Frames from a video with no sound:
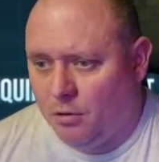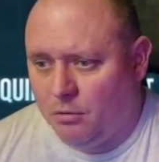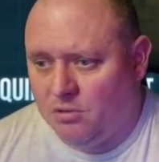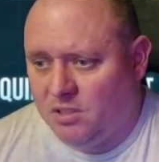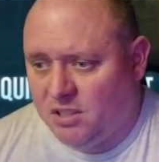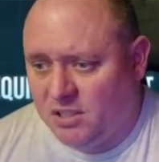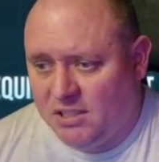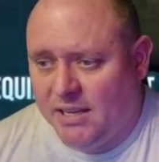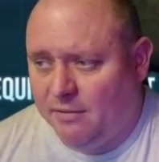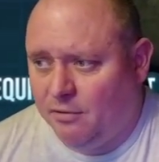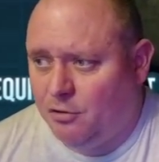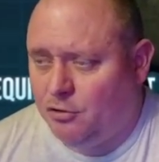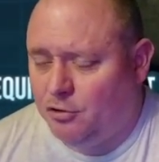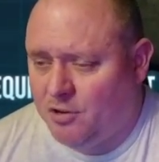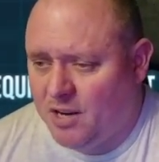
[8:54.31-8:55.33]

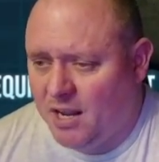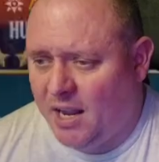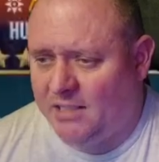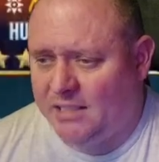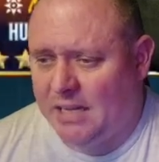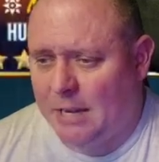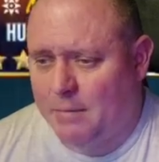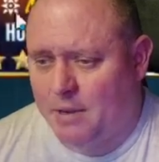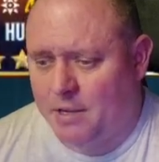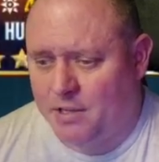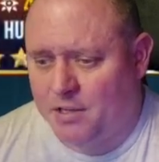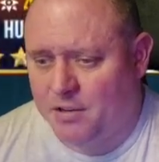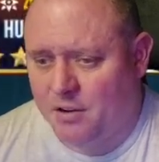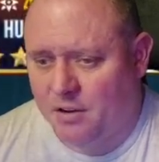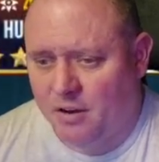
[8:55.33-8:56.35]
790
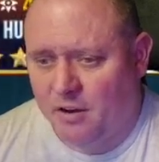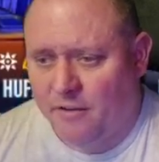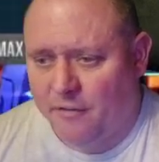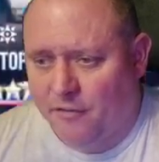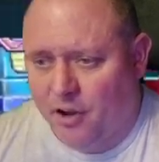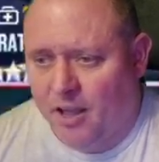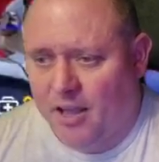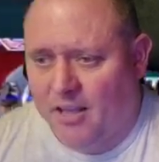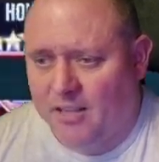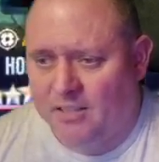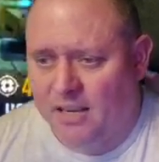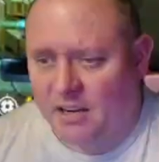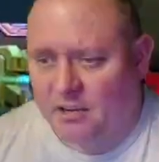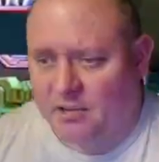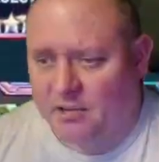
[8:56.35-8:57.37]
damage for 8
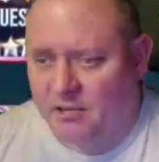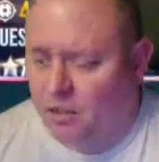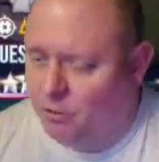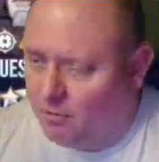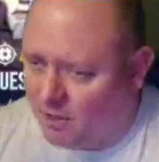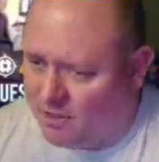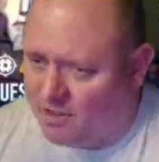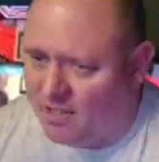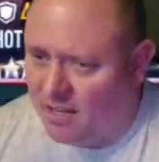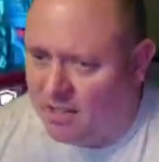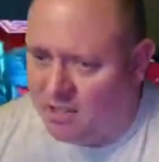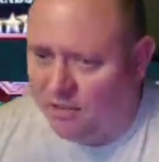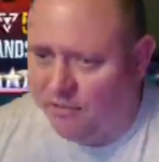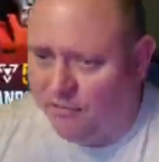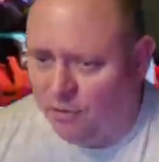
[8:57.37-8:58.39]
seconds. Now, granted, that
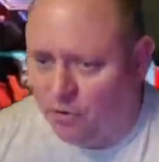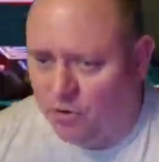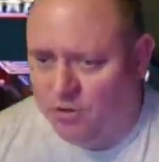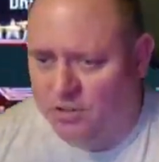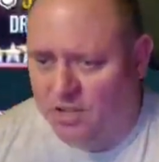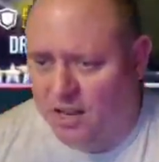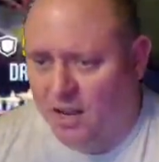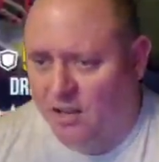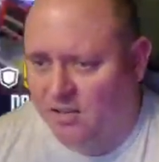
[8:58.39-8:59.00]
is the 4-star.